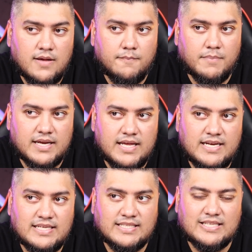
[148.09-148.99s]
but it
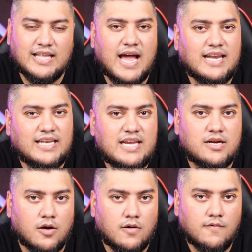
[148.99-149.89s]
is slightly
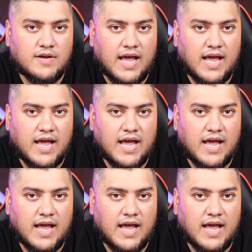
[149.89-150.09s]
curved,